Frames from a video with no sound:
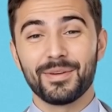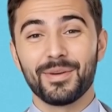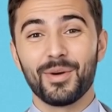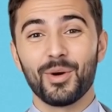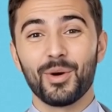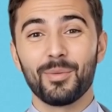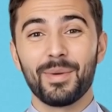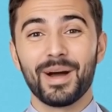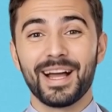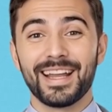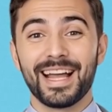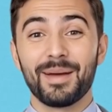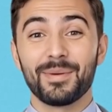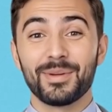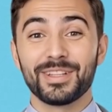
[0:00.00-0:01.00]
Whole
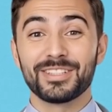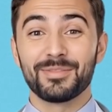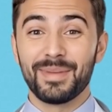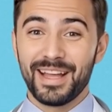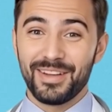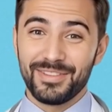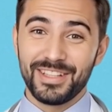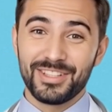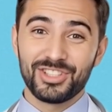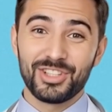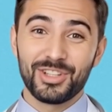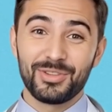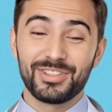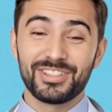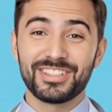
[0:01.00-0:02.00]
pineapple is better than
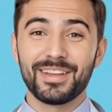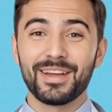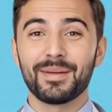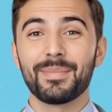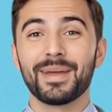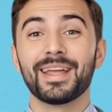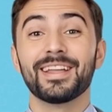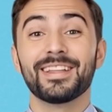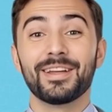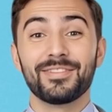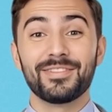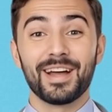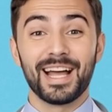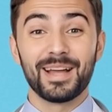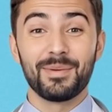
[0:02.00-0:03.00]
juice because the
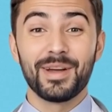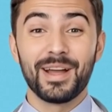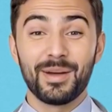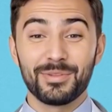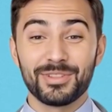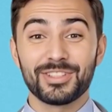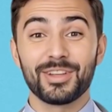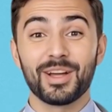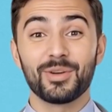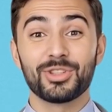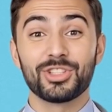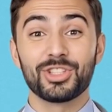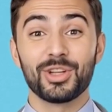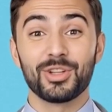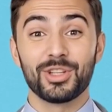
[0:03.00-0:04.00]
fiber helps slow
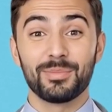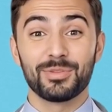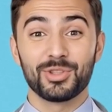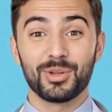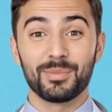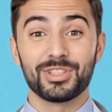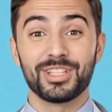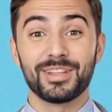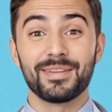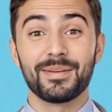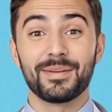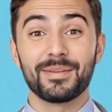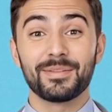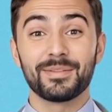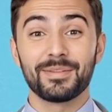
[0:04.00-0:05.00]
sugar absorption.
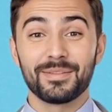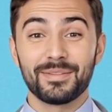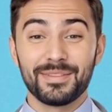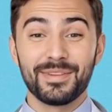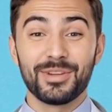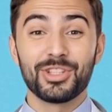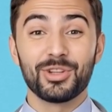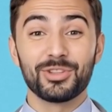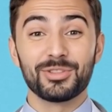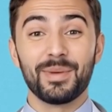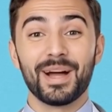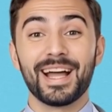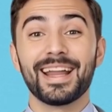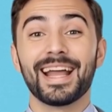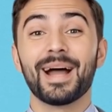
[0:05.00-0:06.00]
Choose
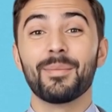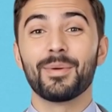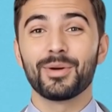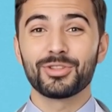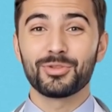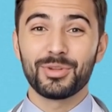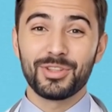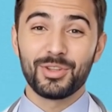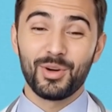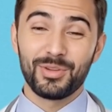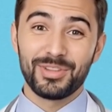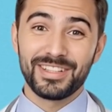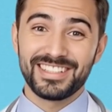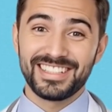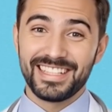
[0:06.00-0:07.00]
pineapples with
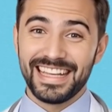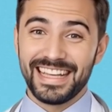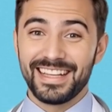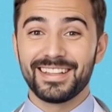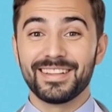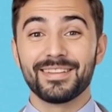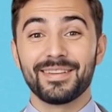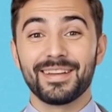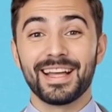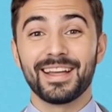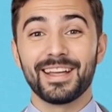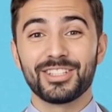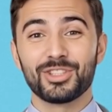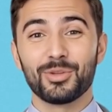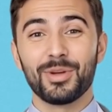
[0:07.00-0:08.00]
golden skin and
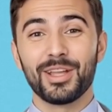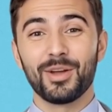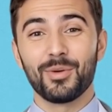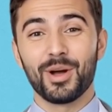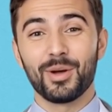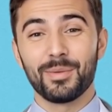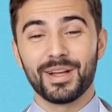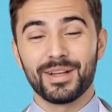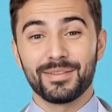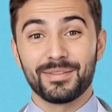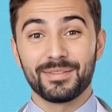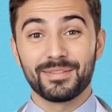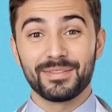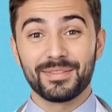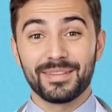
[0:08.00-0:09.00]
a sweet aroma,
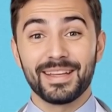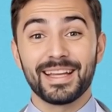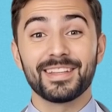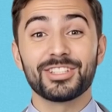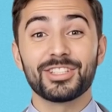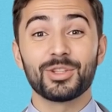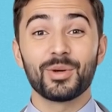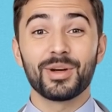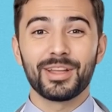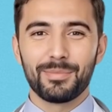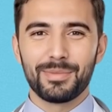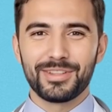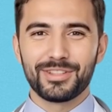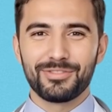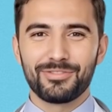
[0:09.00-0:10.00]
and store
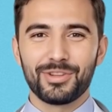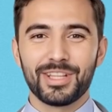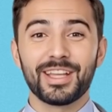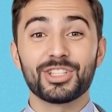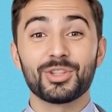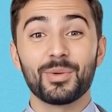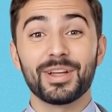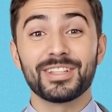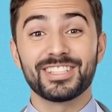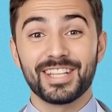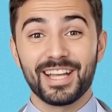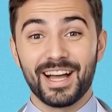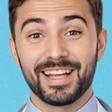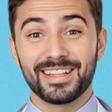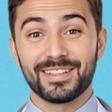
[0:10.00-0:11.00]
them in the fridge once
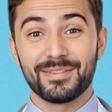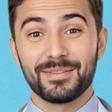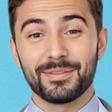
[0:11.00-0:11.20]
cut.